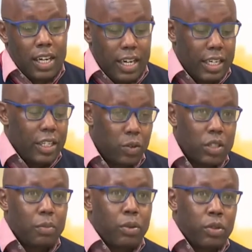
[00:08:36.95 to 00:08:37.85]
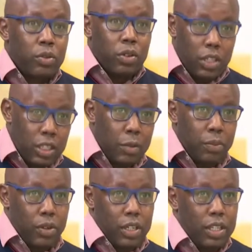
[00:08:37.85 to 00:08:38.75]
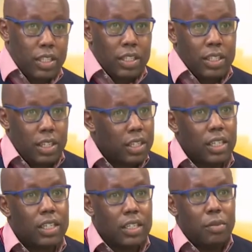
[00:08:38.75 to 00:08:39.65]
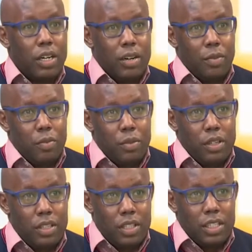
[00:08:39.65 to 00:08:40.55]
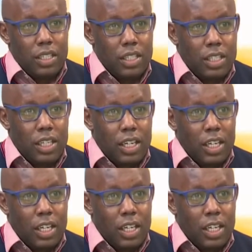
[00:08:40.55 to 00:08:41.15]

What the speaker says: and he was supposed to reciprocate, he didn't become the president.